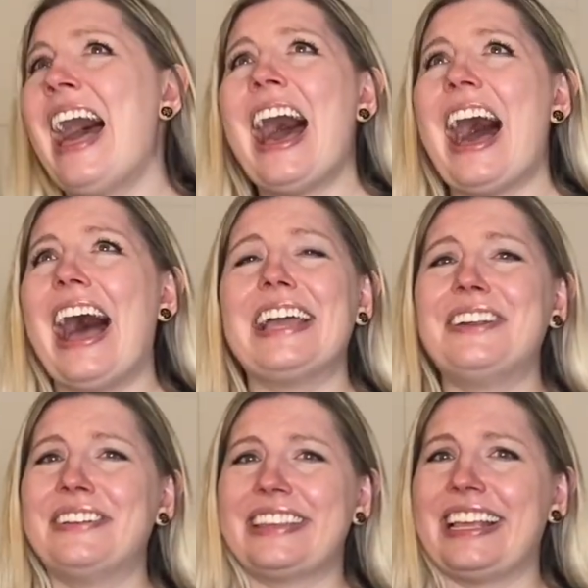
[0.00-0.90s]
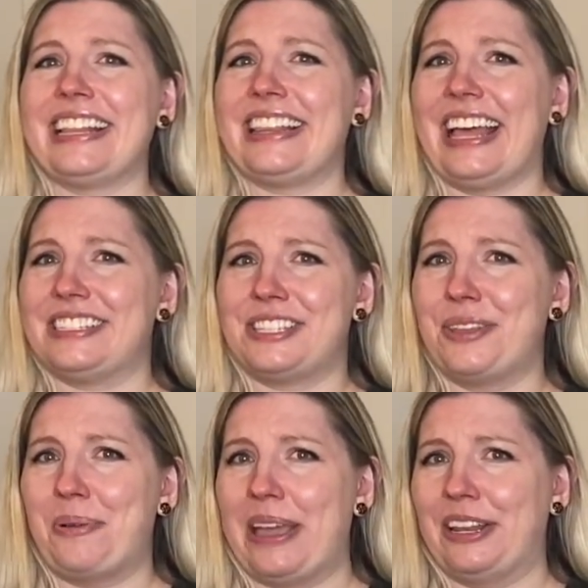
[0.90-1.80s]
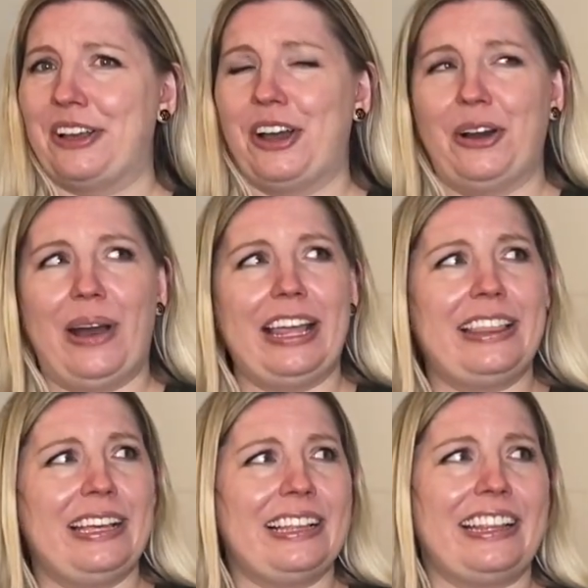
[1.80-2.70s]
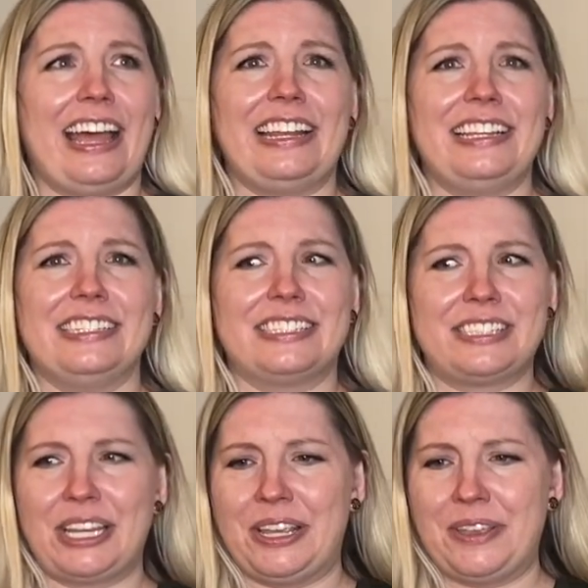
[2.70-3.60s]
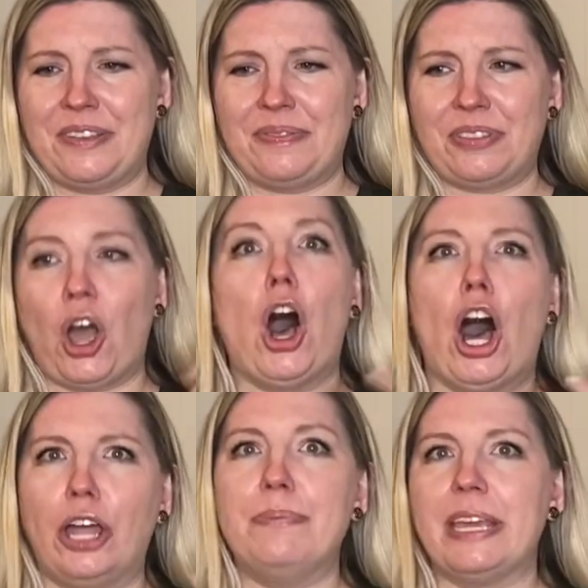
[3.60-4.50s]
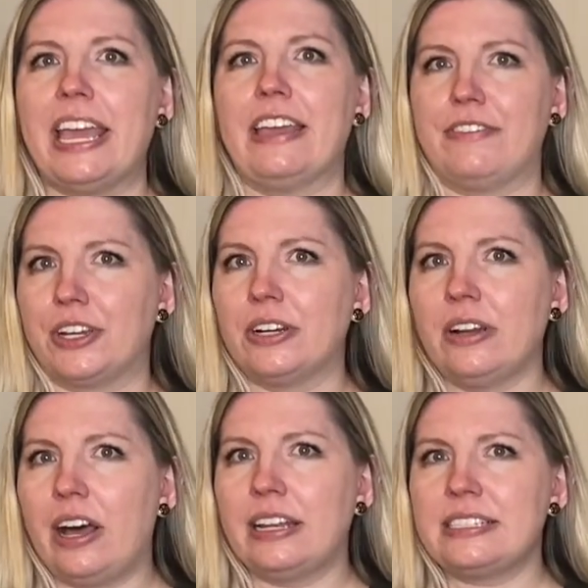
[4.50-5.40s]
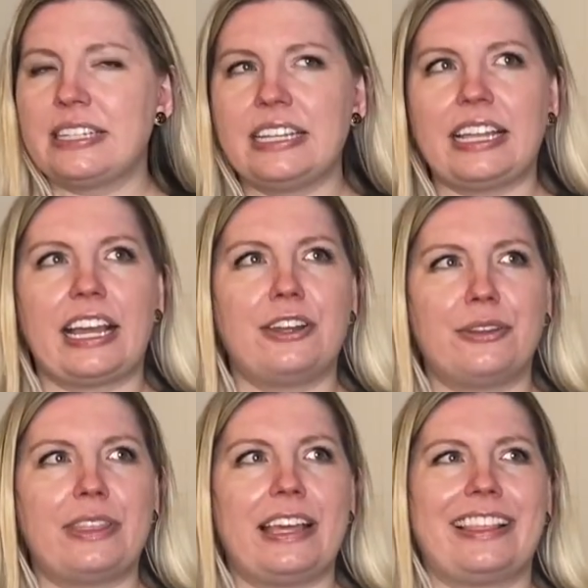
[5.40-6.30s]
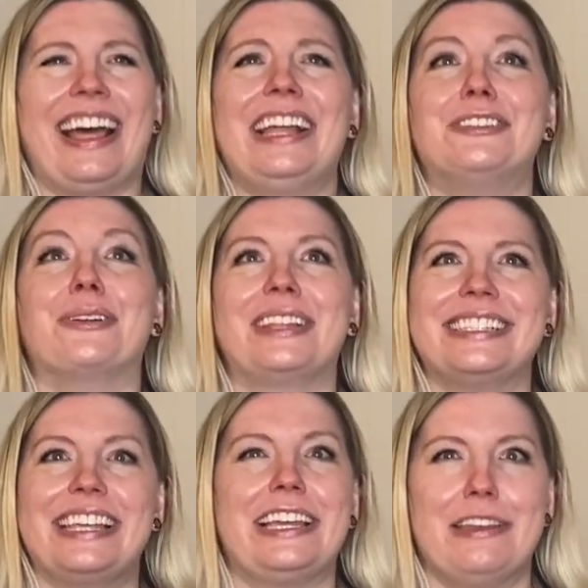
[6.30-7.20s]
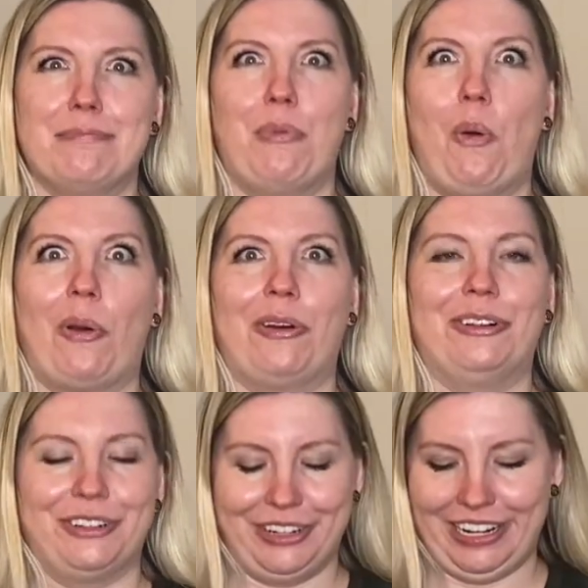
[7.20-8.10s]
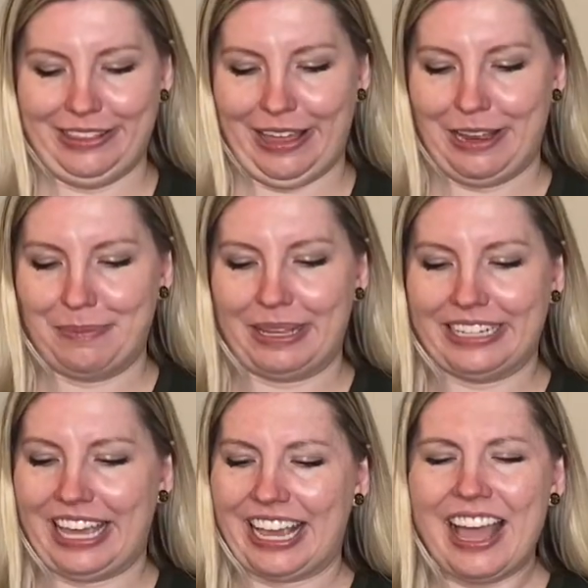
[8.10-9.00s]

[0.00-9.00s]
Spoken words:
I don't think that that's the way to go. I think that that is odd behavior, honestly. Like, I don't think it's like immoral or anything, but like,